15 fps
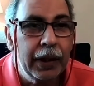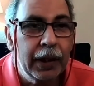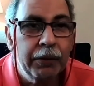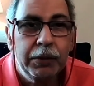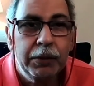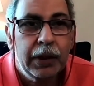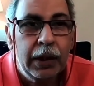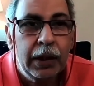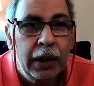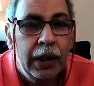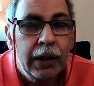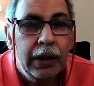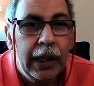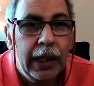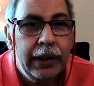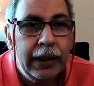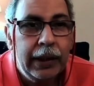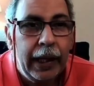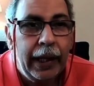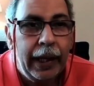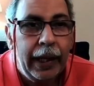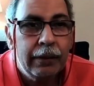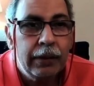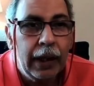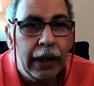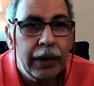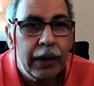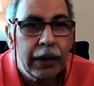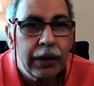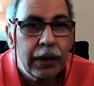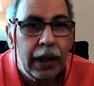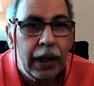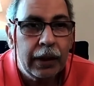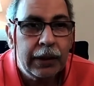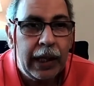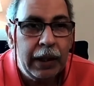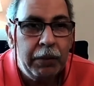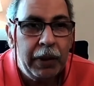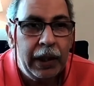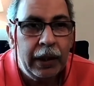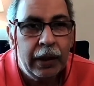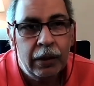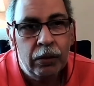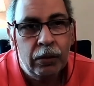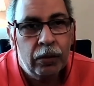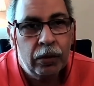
It was I think it's a $10 million or